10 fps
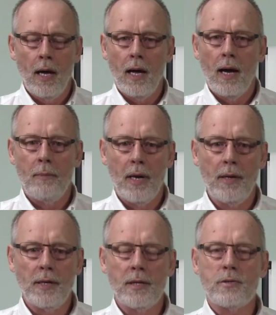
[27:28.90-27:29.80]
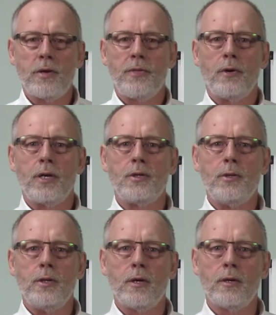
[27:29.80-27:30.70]
uh, I've been in the industry 32
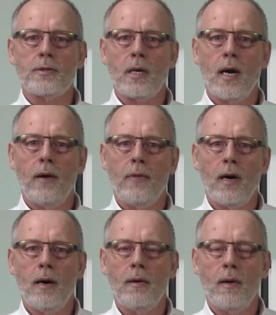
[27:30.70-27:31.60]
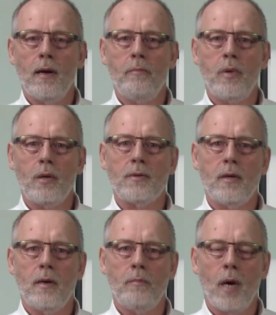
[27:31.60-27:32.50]
years. I've uh, uh, built
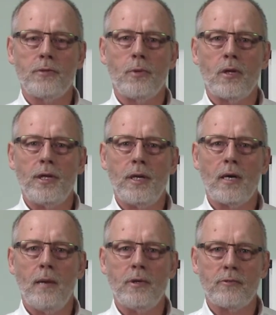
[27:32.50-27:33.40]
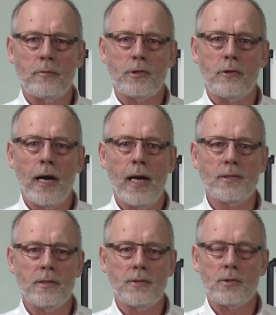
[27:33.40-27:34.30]
multiple cleaning companies from
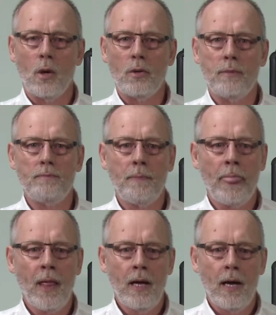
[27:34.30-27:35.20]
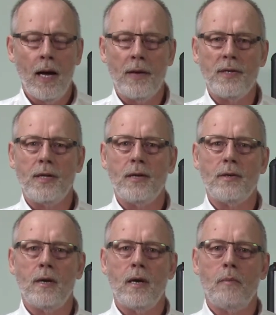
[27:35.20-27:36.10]
scratch and sold them. I did that
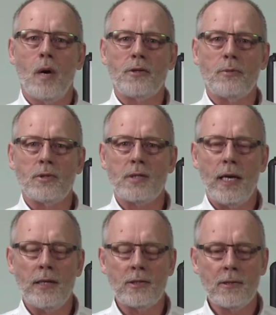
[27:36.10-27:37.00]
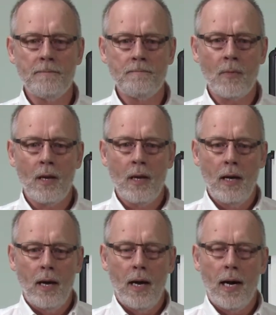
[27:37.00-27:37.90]
in multiple states.
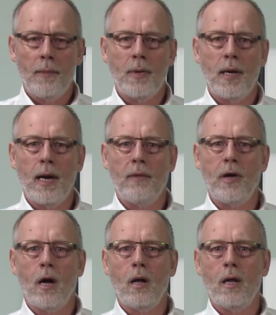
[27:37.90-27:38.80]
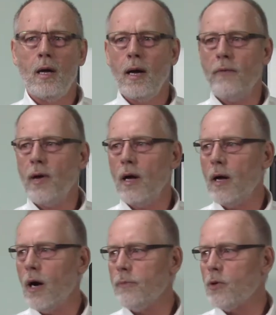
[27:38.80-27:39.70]
Um, and I've, hel- I've
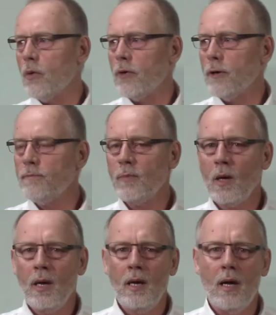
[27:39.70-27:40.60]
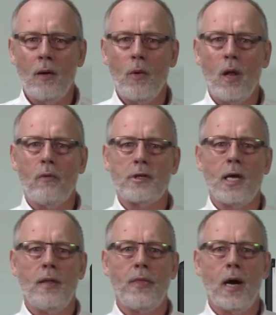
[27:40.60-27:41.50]
helped over well over
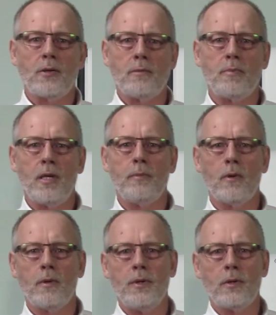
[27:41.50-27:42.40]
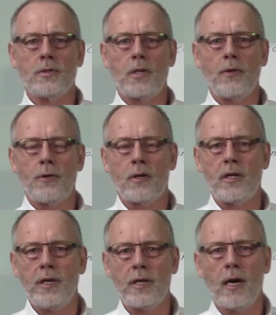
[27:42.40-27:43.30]
10,000 people, you know, start their
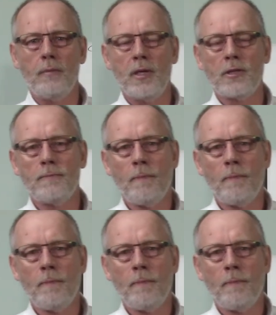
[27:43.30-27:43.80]
cleaning companies.